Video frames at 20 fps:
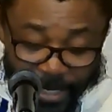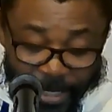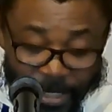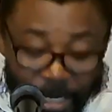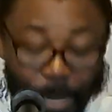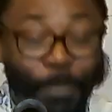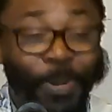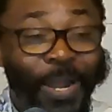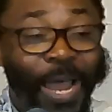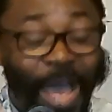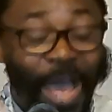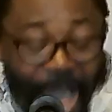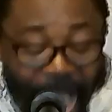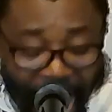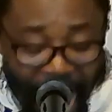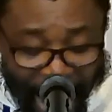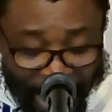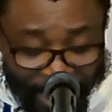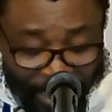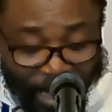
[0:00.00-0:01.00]
the
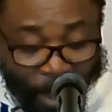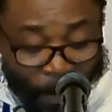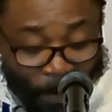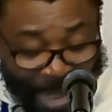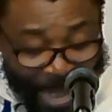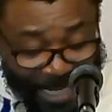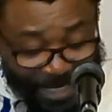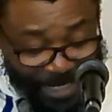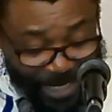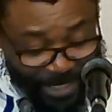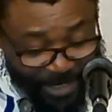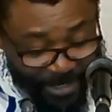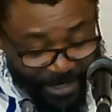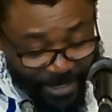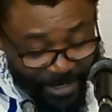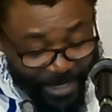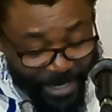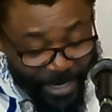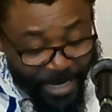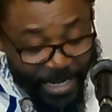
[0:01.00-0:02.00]
bracha, the blessing
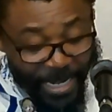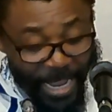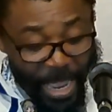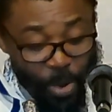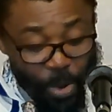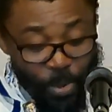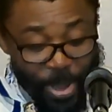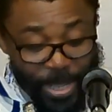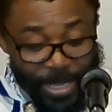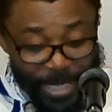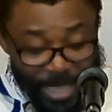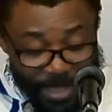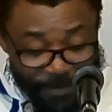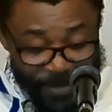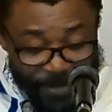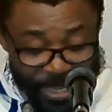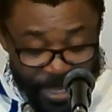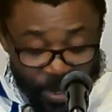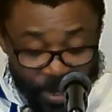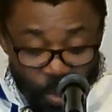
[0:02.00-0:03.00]
that were
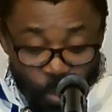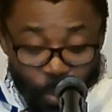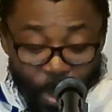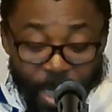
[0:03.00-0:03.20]
given, were